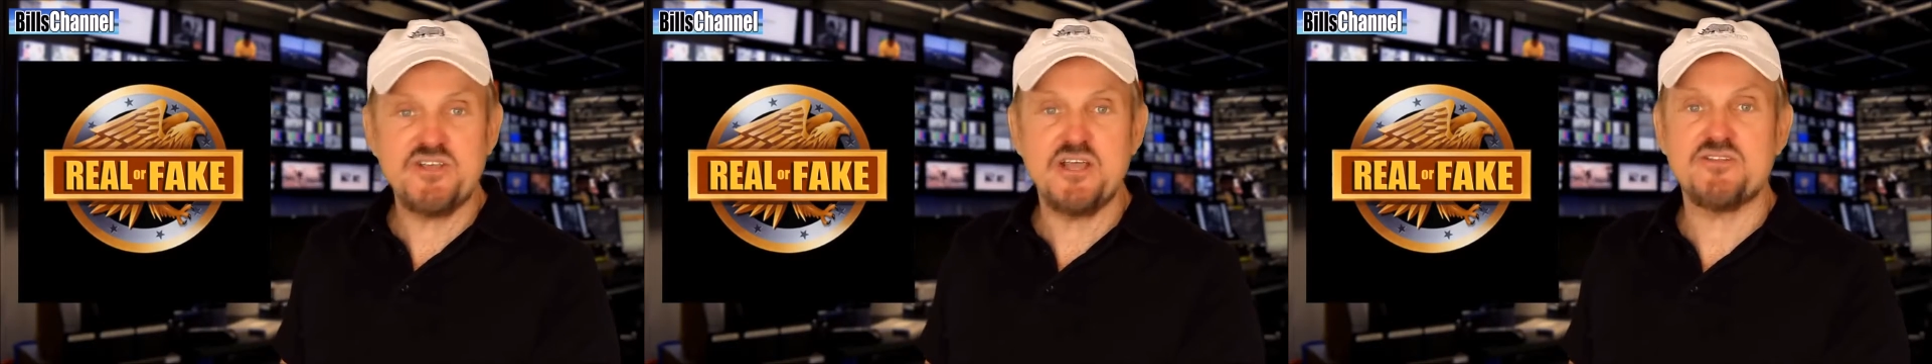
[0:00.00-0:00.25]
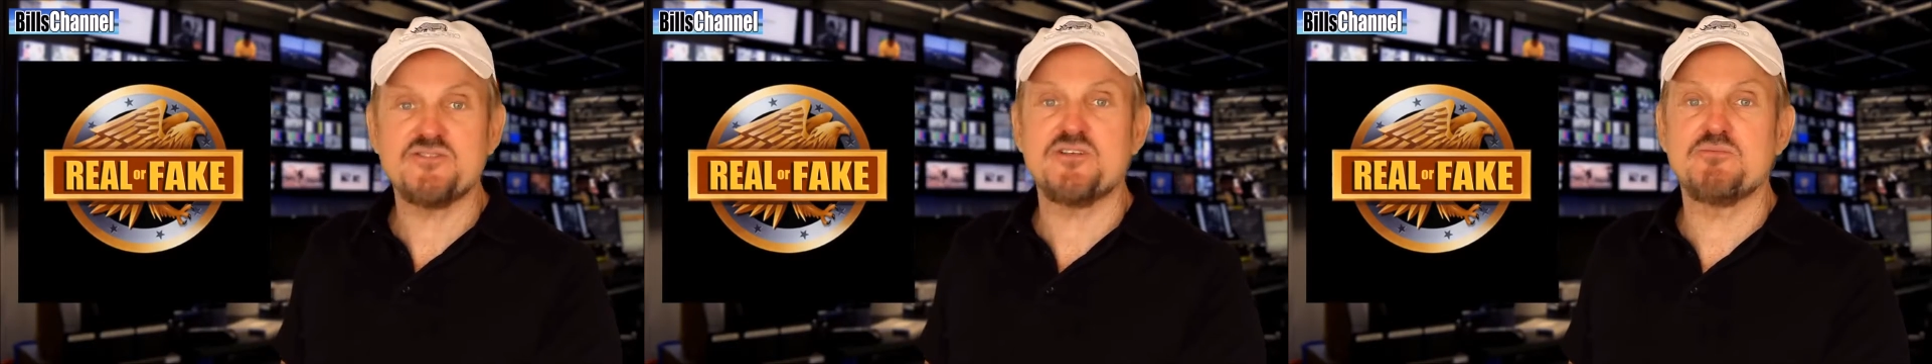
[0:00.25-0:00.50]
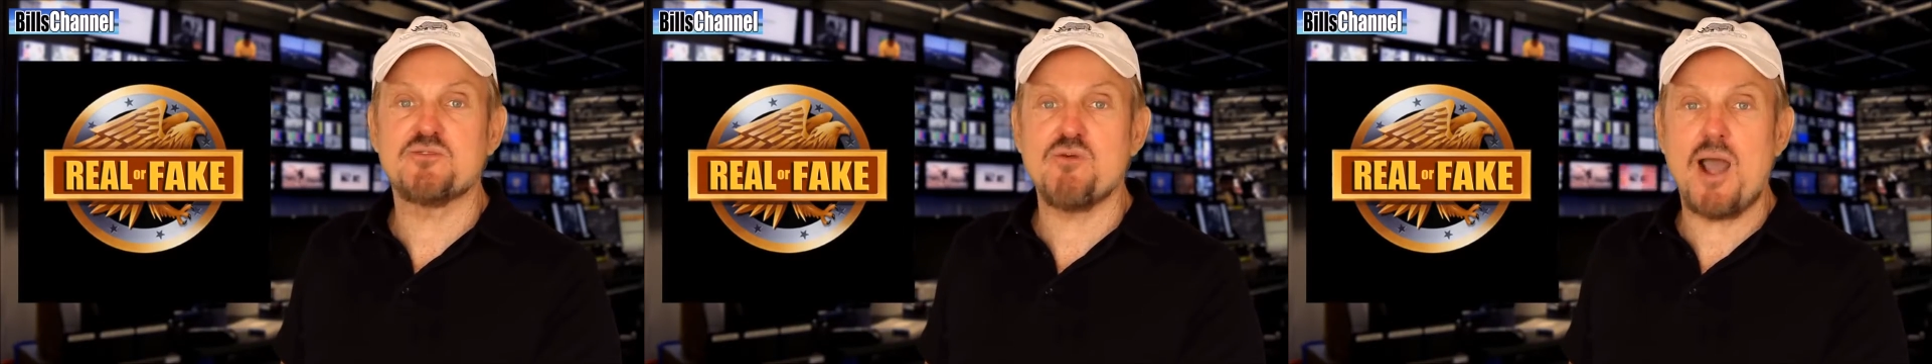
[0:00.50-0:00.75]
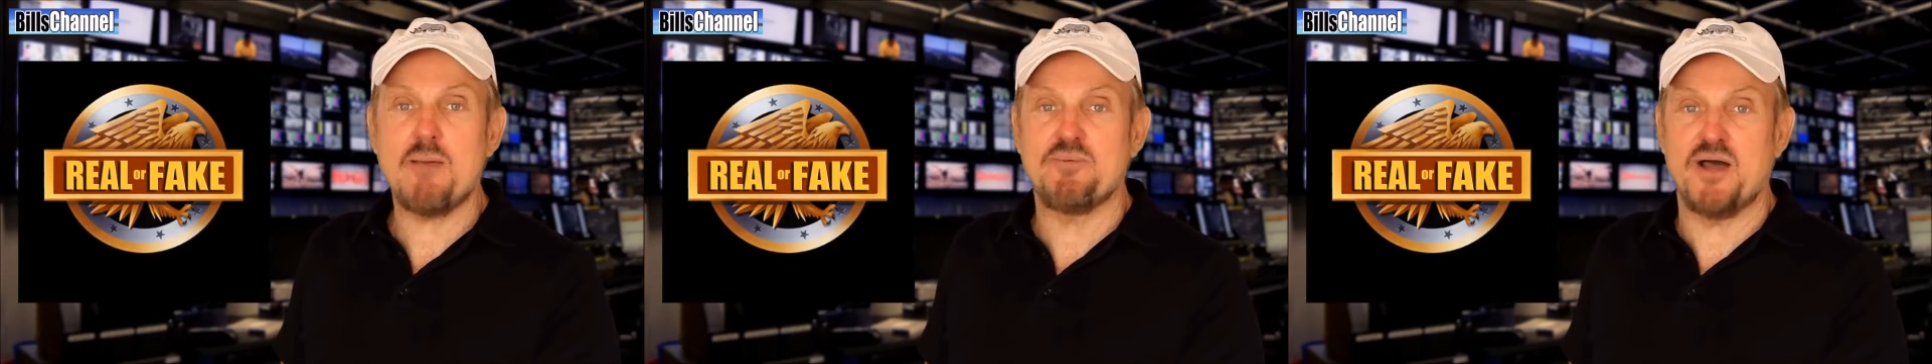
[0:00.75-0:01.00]
hit the
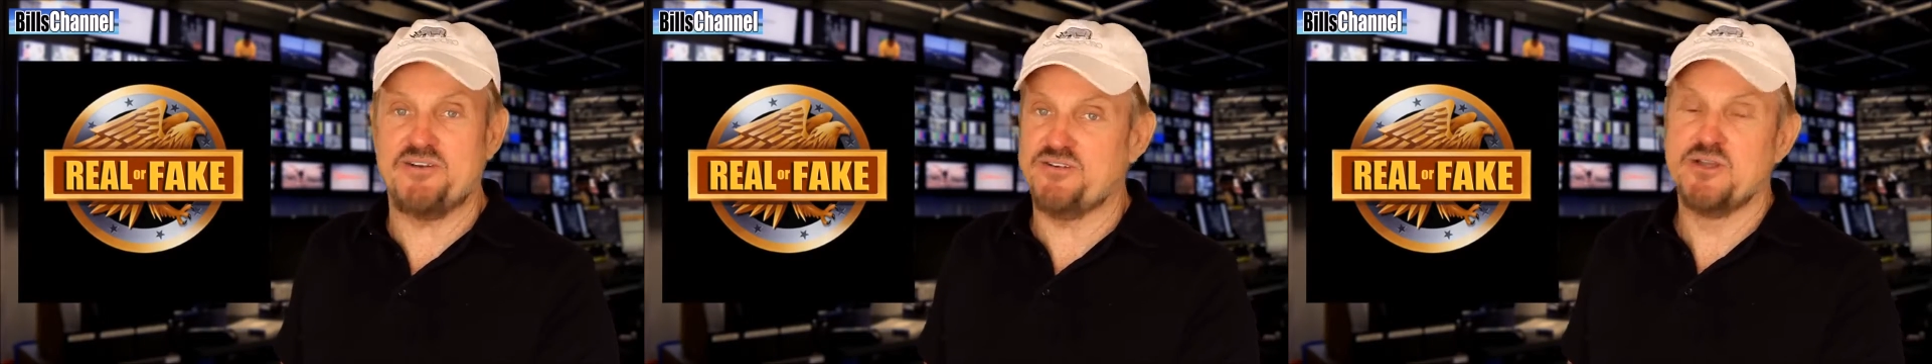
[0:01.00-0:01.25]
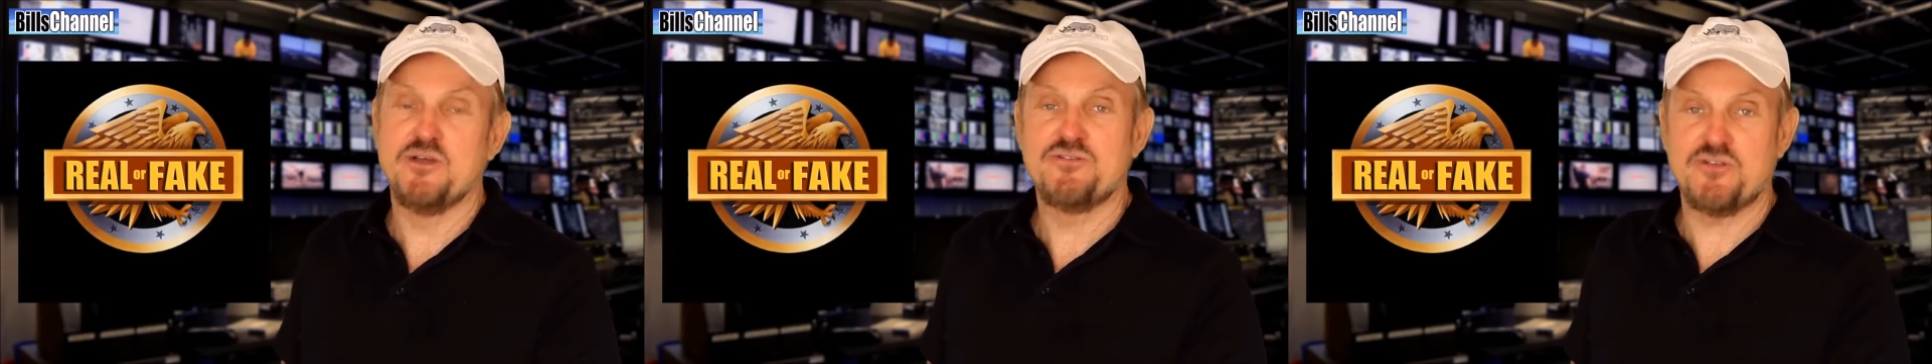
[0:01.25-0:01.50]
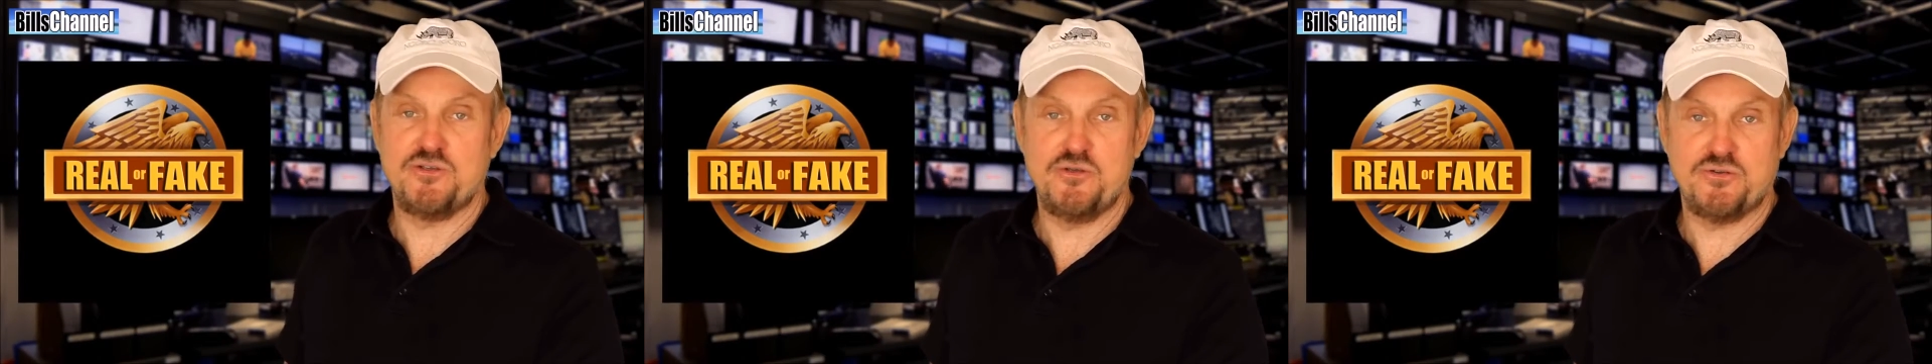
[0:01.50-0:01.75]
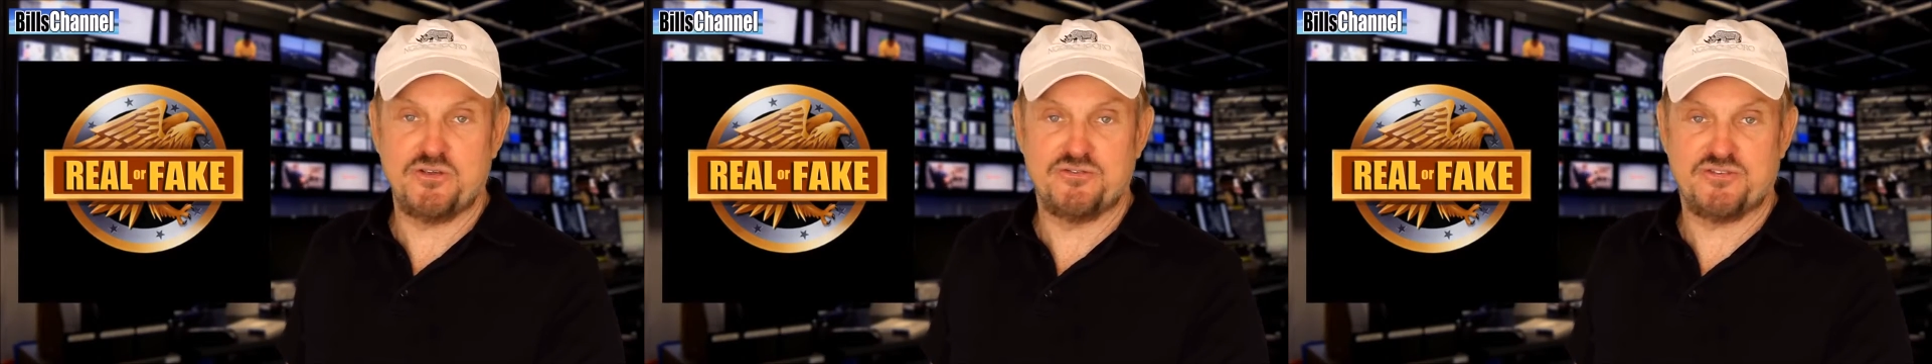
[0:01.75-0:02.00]
subscribe button so you
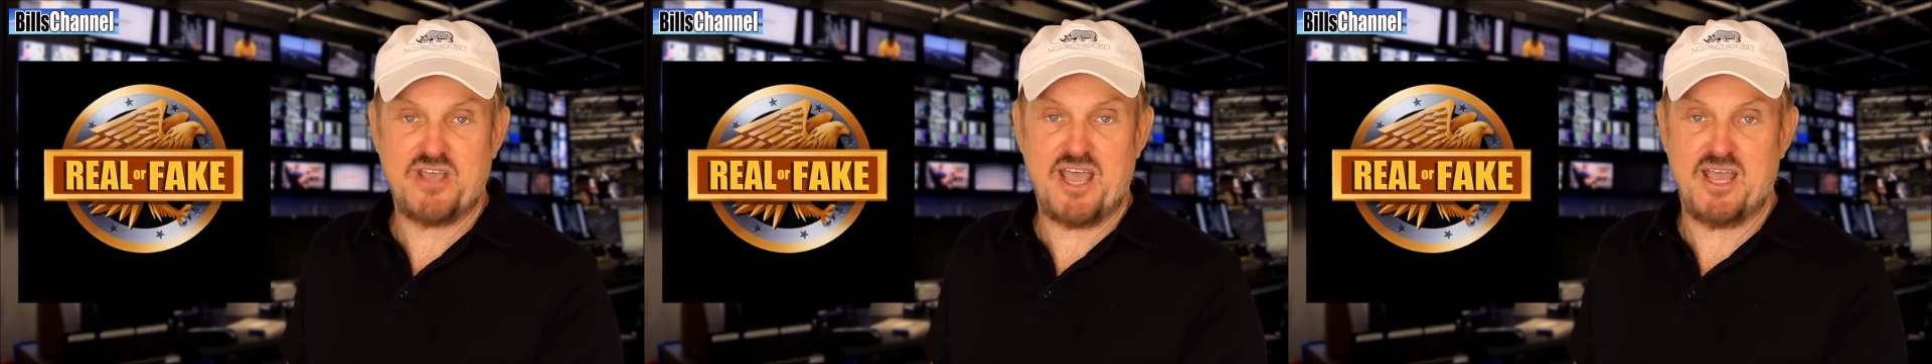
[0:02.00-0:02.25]
can say